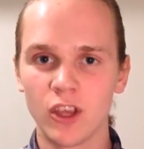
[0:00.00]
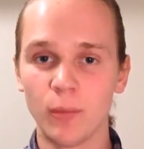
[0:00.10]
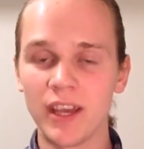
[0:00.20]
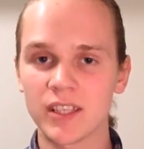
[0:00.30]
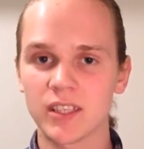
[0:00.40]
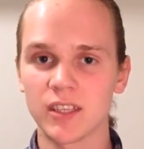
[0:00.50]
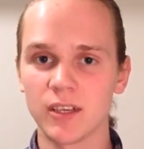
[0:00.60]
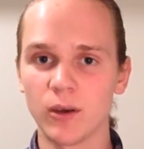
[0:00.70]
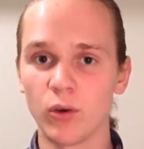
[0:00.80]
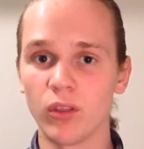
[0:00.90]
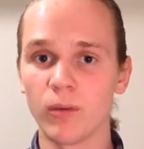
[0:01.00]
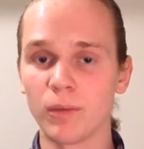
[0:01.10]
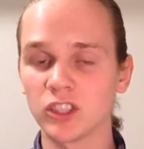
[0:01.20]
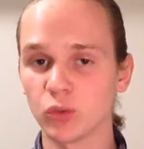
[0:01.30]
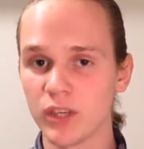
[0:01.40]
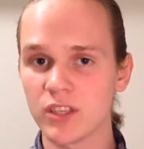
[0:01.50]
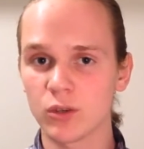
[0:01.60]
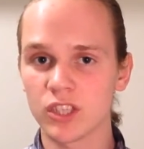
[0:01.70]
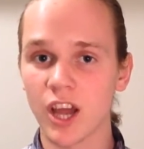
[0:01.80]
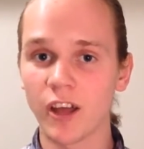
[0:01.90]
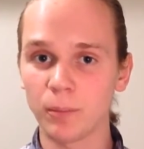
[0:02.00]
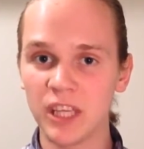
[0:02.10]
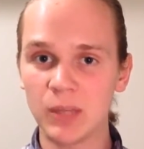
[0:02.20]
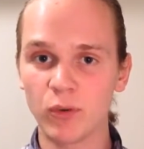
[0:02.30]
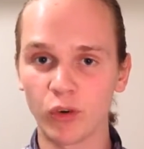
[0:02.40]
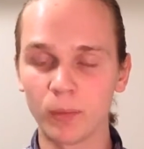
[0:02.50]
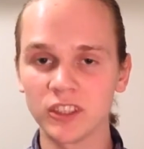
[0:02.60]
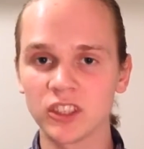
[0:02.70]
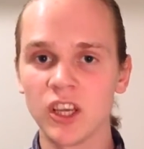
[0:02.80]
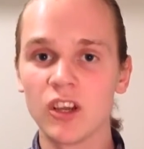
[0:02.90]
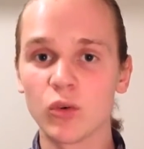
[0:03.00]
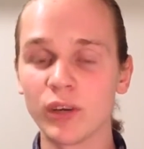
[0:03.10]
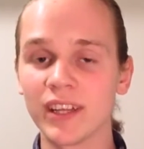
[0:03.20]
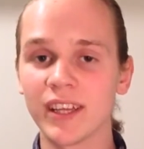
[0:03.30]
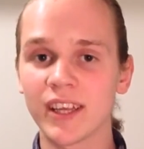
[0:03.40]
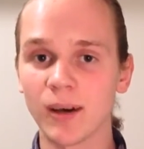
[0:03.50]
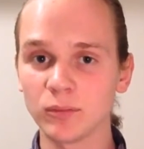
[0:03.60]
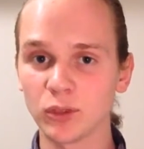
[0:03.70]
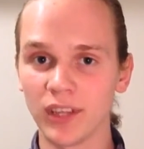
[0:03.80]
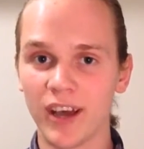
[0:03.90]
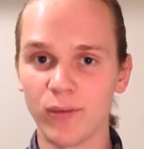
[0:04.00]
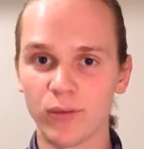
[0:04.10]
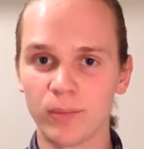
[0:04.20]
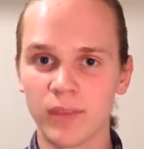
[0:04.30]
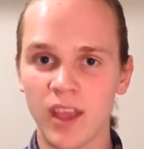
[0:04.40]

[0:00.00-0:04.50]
He makes much research on peak performance really come to life,